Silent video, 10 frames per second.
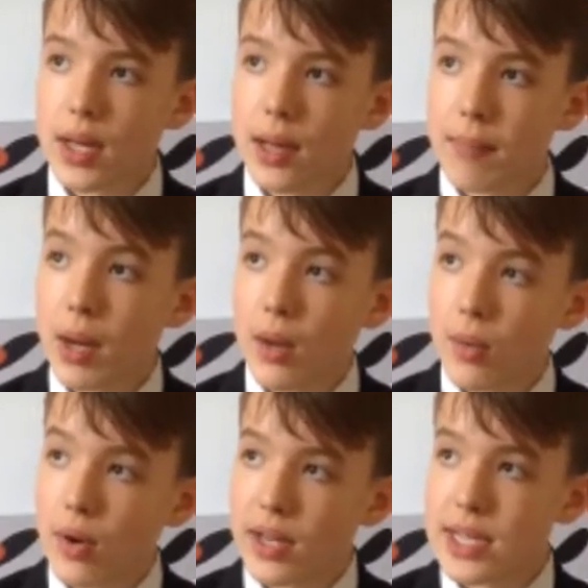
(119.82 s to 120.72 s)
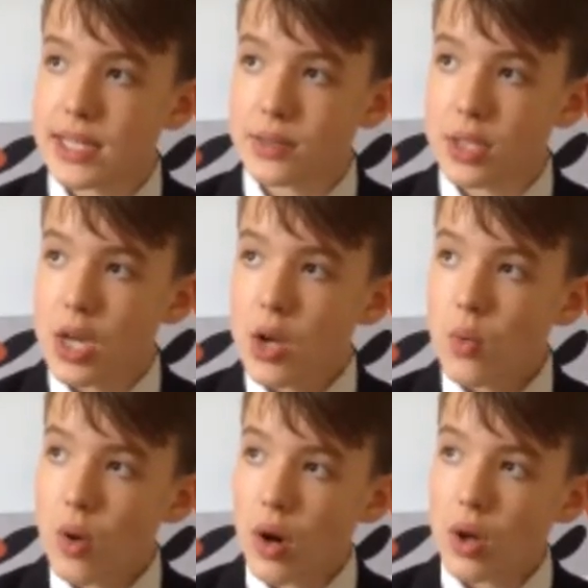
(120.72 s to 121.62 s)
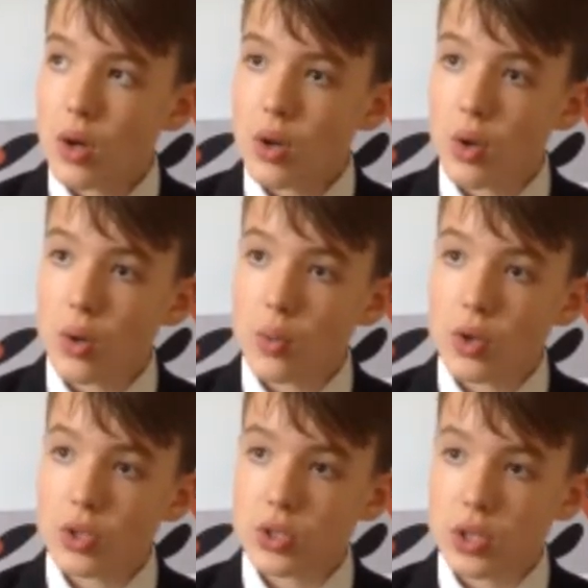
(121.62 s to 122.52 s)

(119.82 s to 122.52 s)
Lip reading: my worries and what we're